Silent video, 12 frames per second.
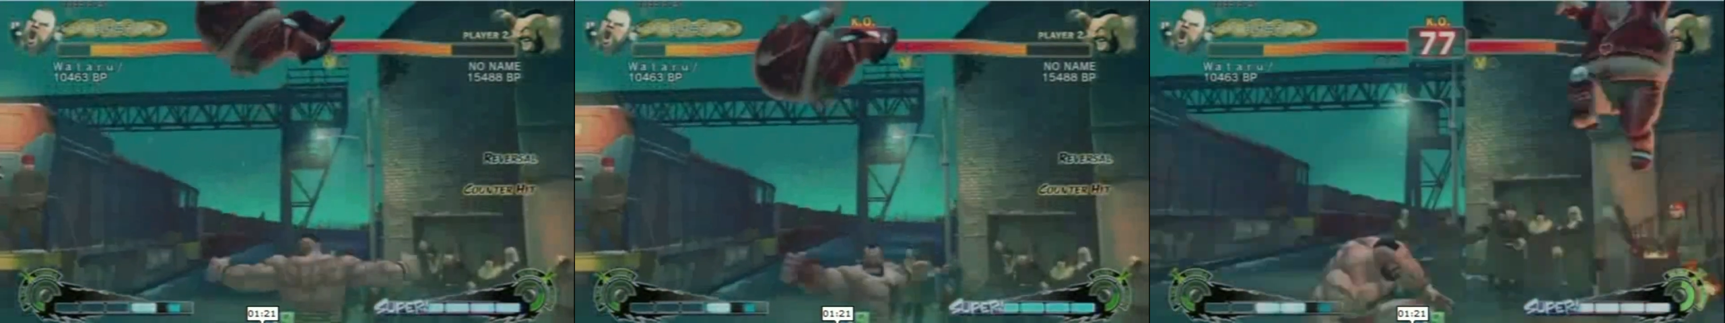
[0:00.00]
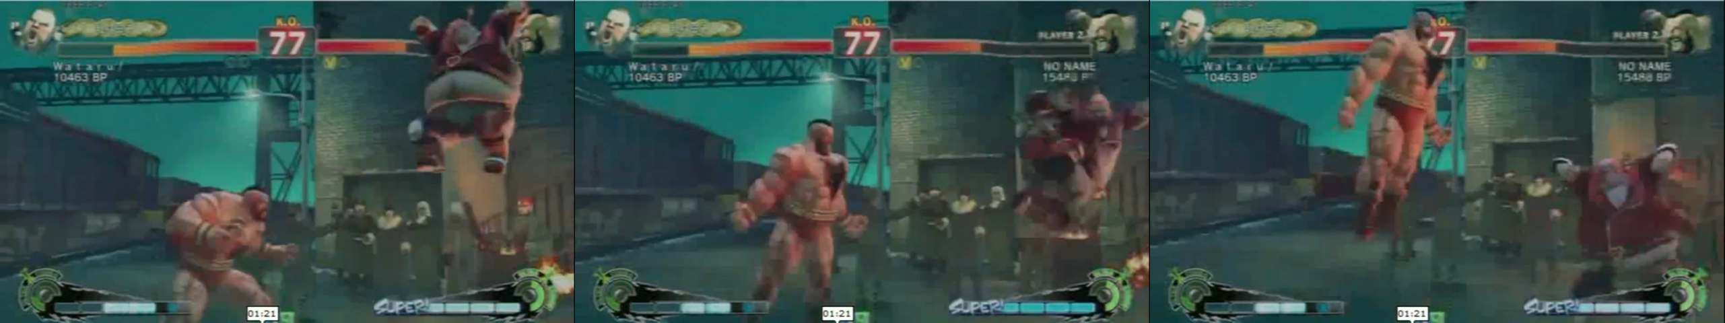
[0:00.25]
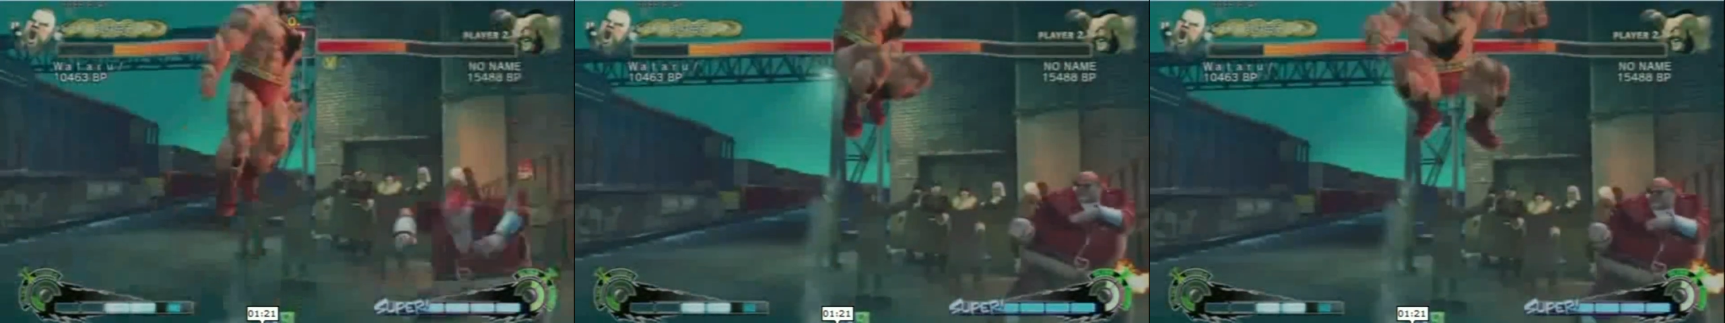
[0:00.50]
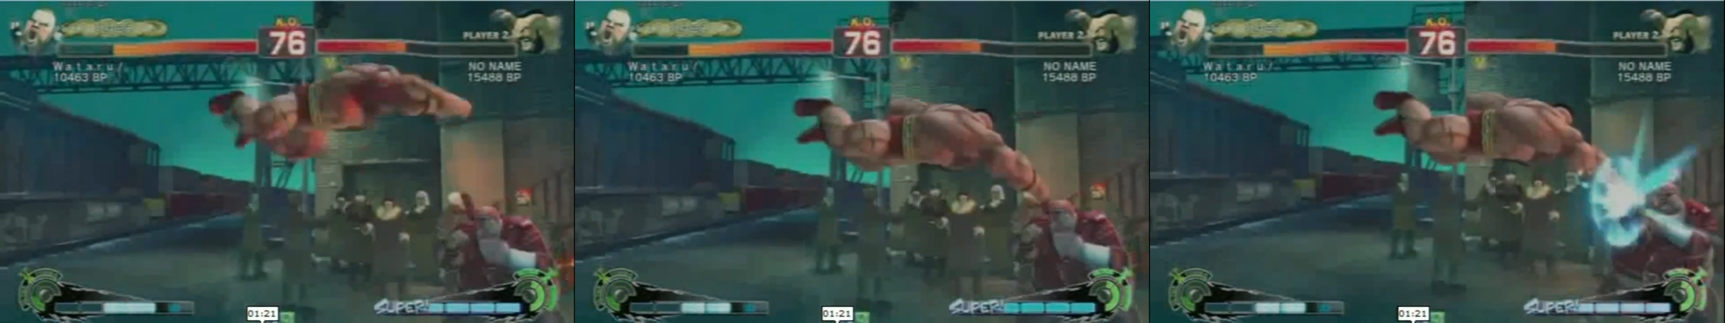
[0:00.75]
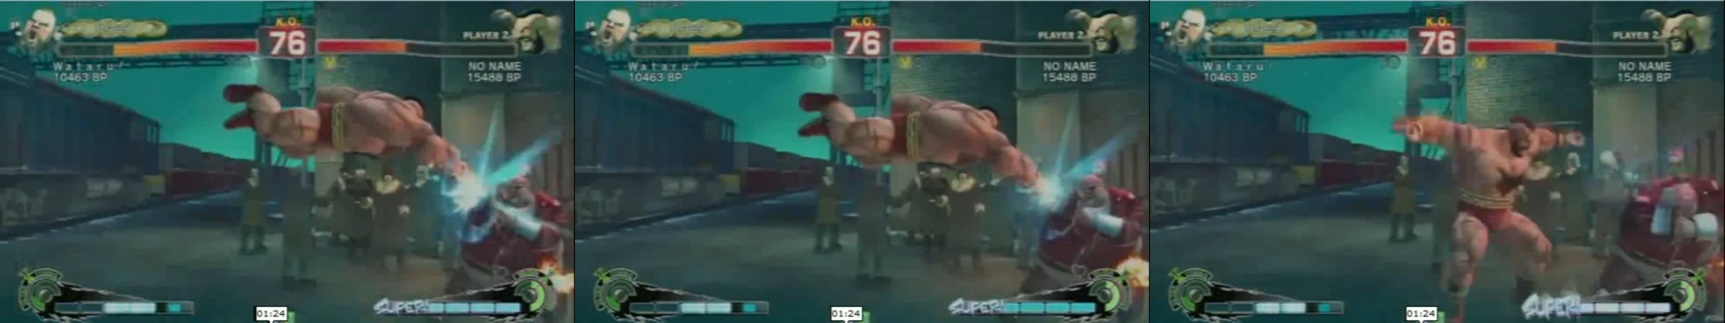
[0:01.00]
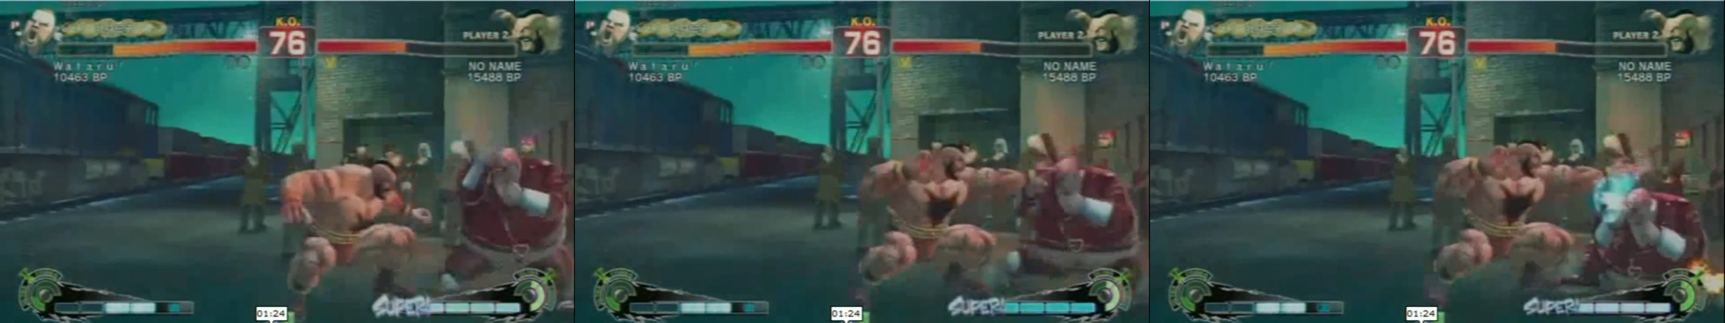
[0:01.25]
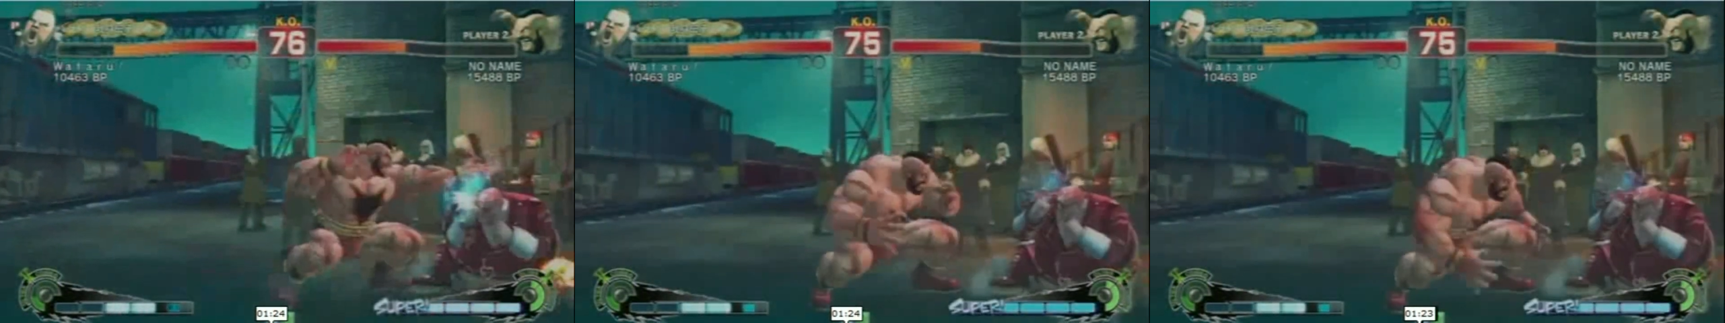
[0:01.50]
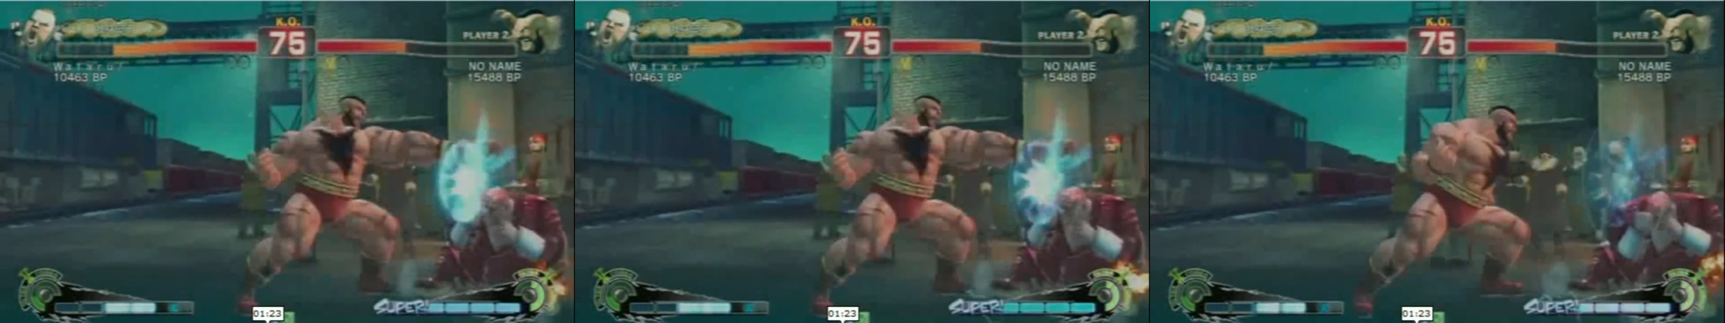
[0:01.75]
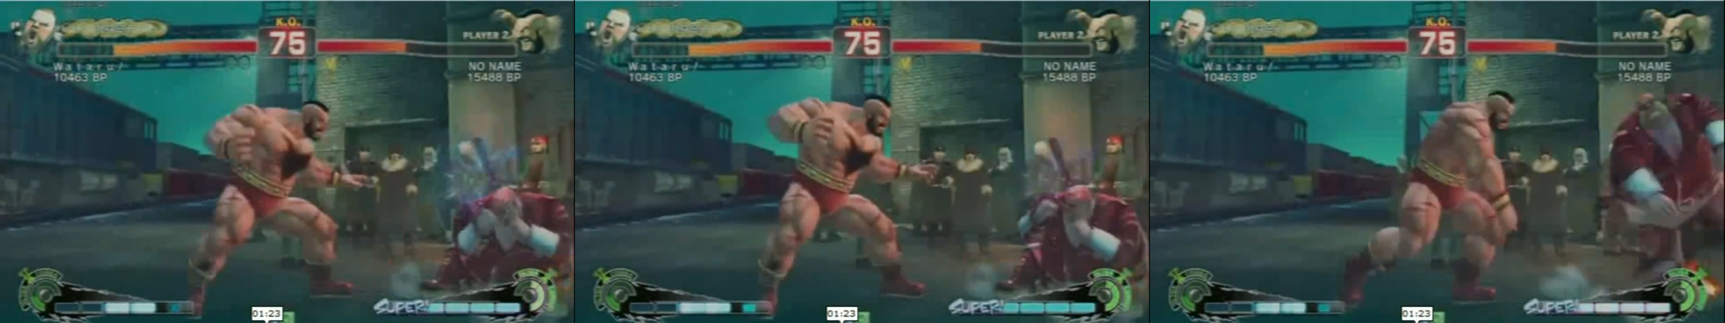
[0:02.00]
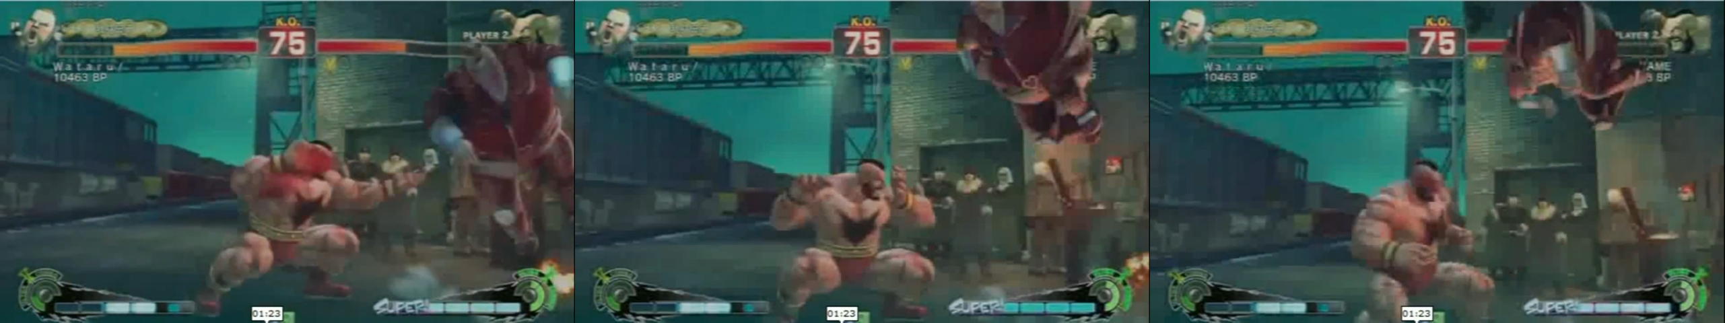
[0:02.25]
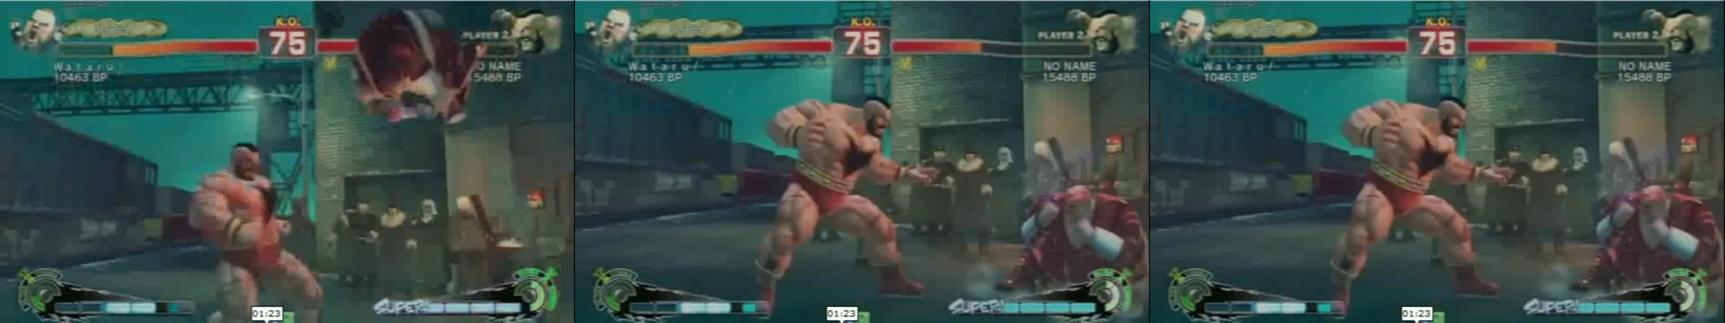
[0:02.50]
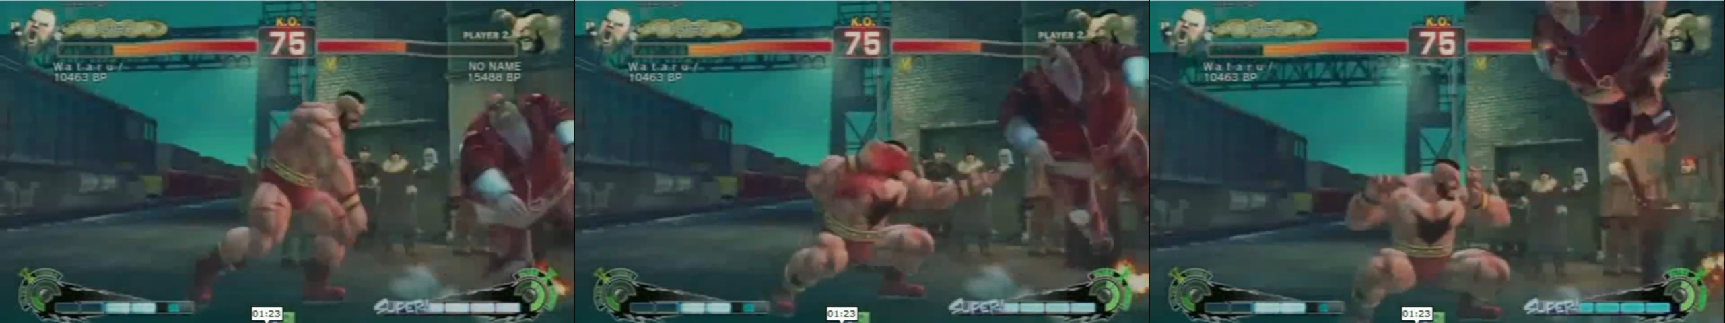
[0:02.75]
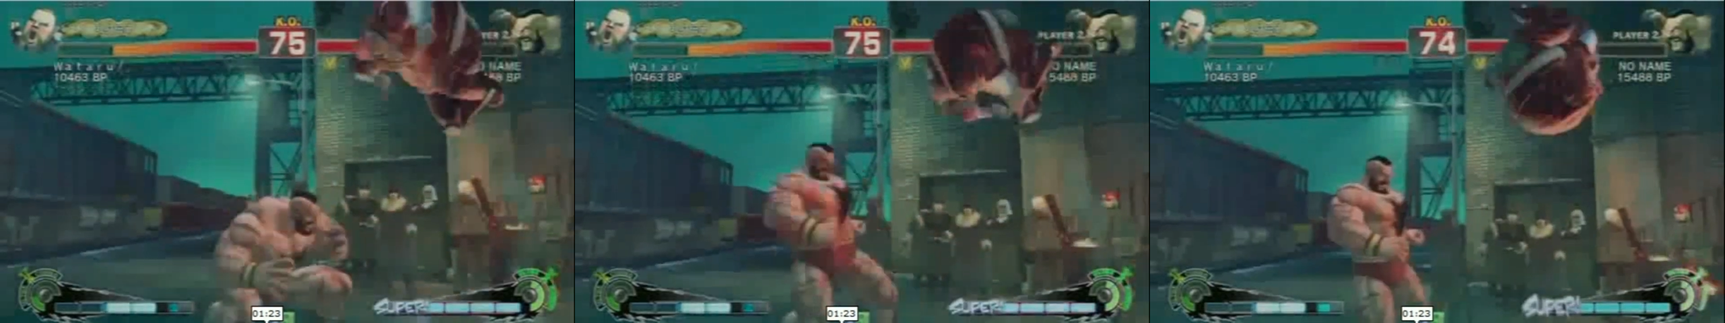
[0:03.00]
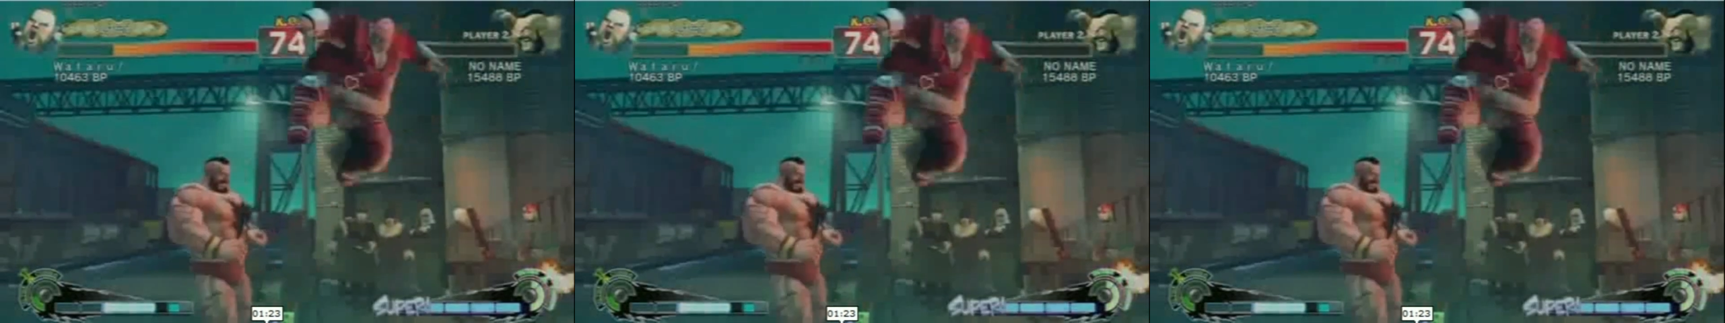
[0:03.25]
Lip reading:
[unreadable: no face in view]